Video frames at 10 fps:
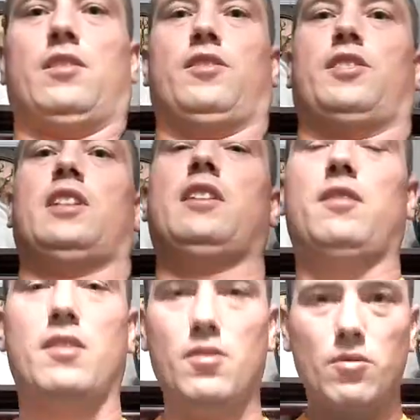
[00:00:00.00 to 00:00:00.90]
see
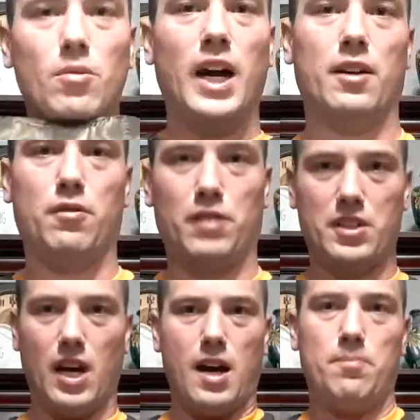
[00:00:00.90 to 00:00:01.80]
right over
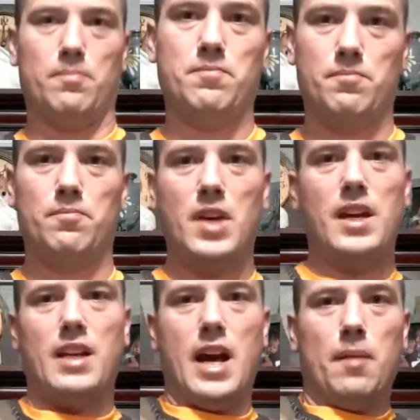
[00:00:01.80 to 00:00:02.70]
top.
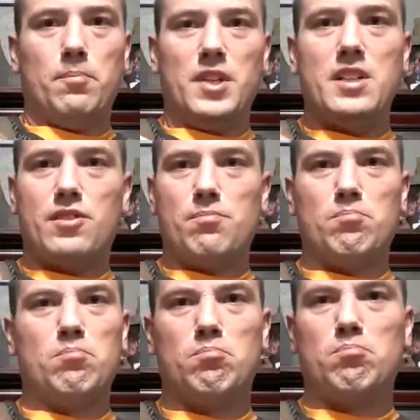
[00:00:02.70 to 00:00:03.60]
Yeah, this,
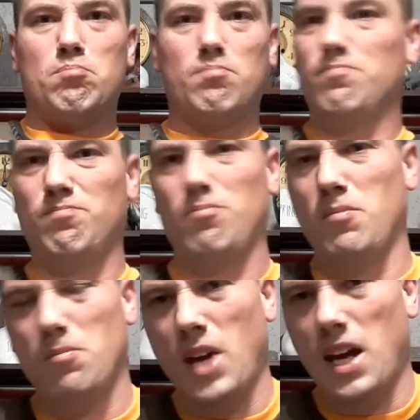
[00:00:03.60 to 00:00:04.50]

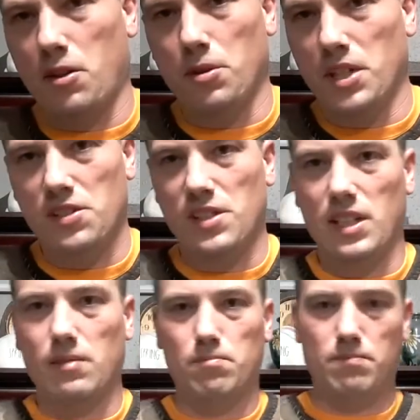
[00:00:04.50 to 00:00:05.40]

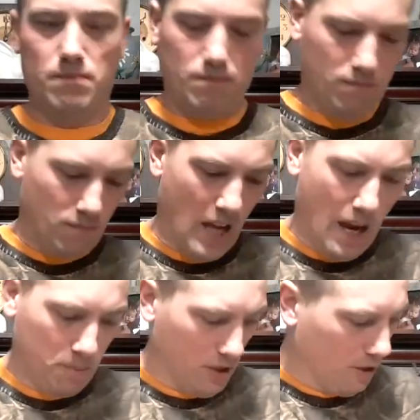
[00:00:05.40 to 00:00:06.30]
anachronistic,
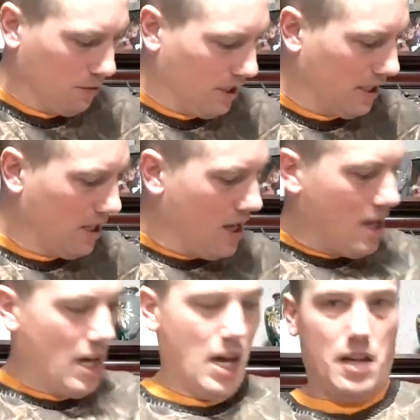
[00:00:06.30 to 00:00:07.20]
absolutely.
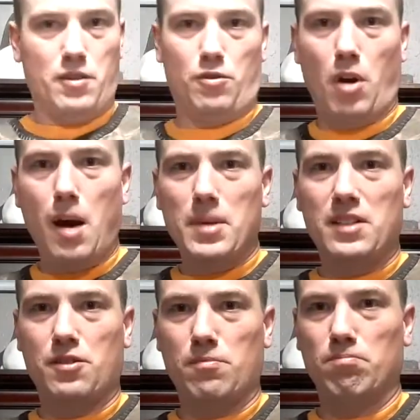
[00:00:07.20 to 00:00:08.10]

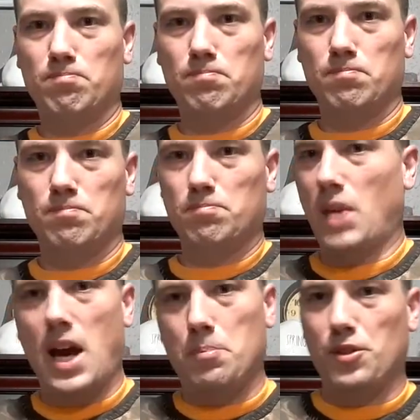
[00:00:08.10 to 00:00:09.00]
Grommets,
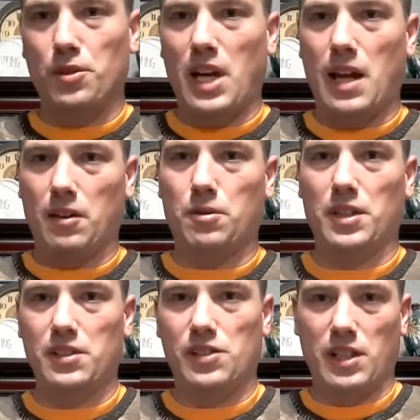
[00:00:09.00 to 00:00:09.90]
absolutely
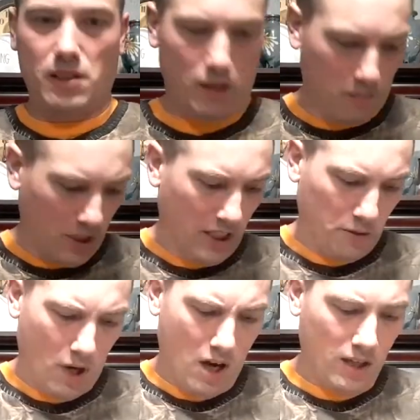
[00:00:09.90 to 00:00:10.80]
anachronistic, completely
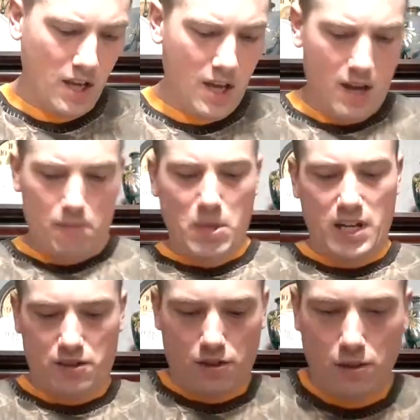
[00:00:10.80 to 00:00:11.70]
wrong.
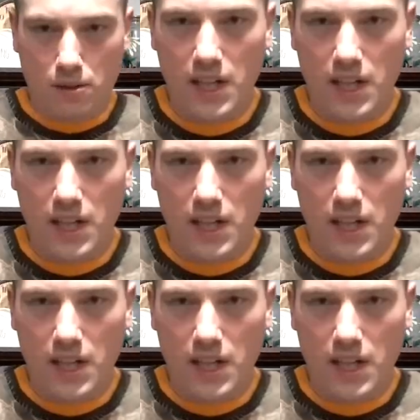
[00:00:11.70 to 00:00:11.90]
But so